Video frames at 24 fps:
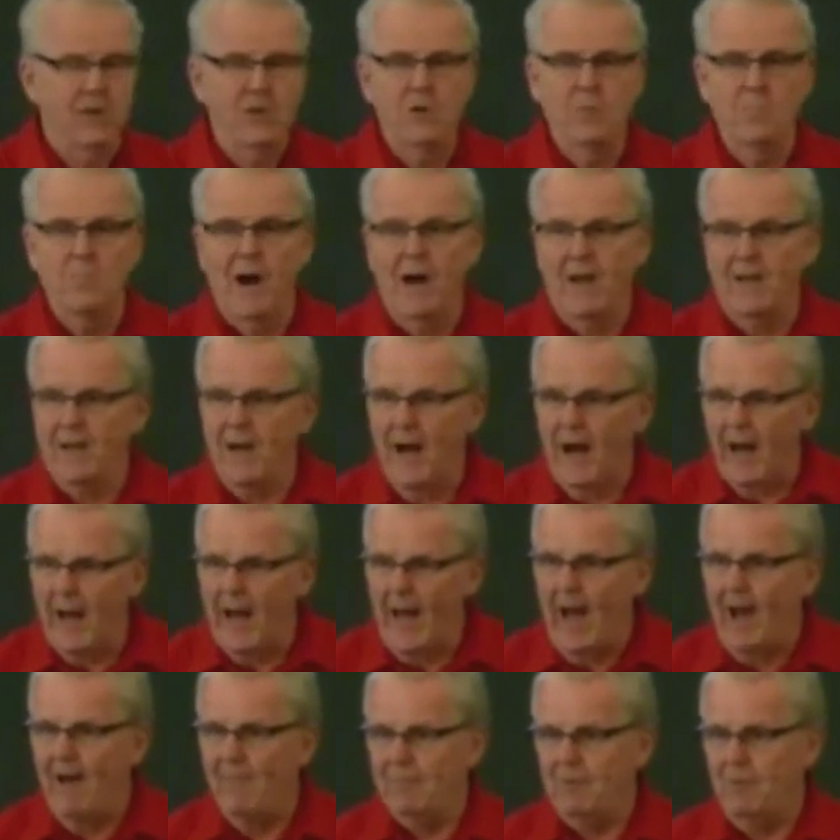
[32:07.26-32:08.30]
you might not
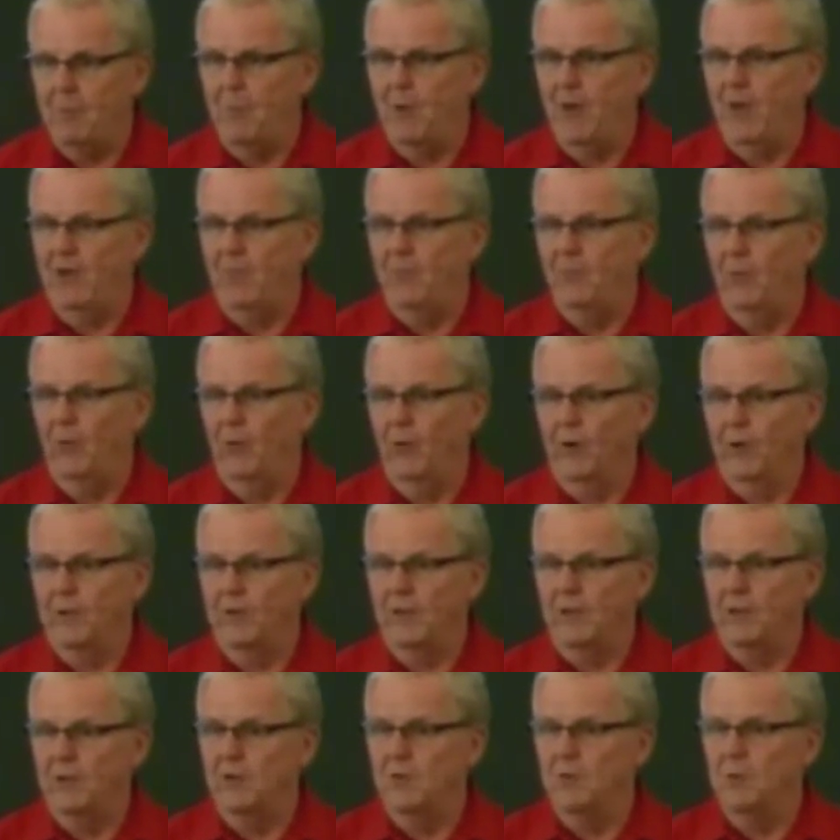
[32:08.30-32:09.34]
have to pay for it,
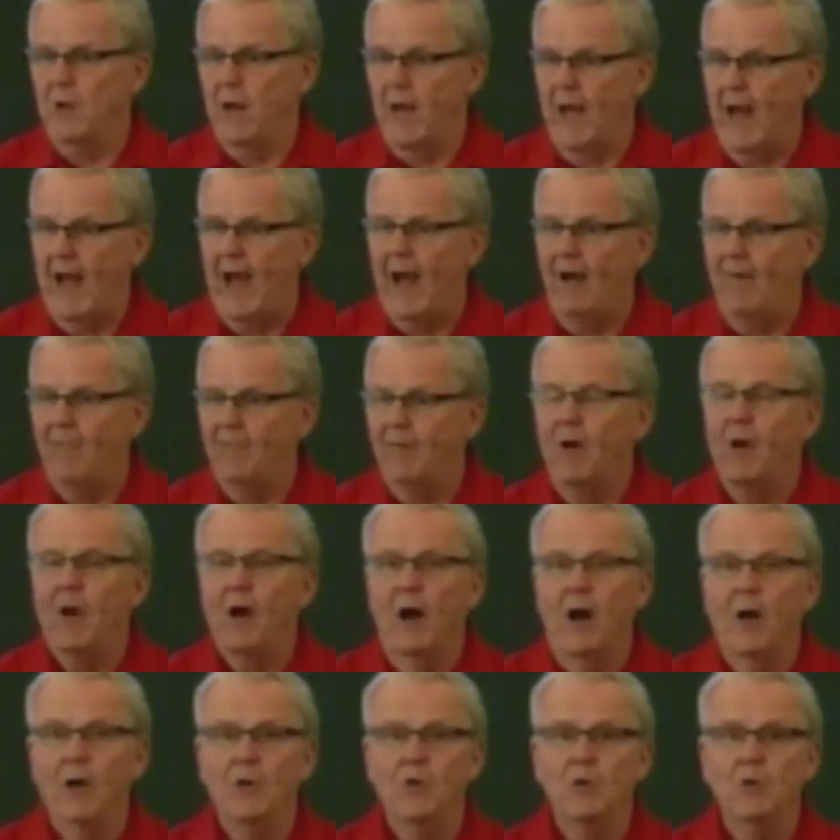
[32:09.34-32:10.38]
that you would have
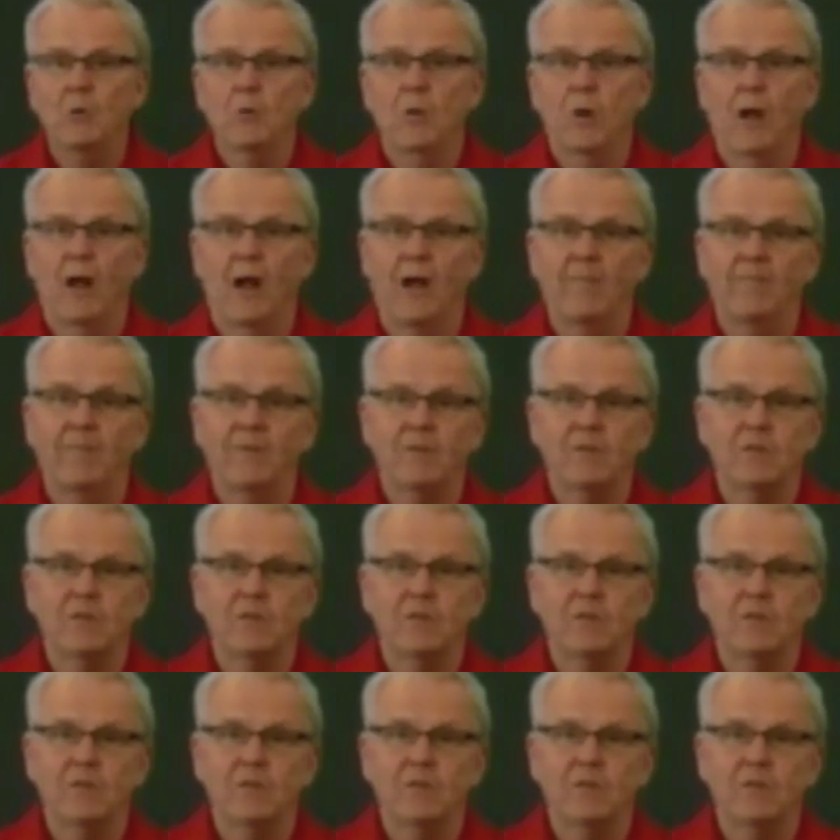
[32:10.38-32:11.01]
a new life.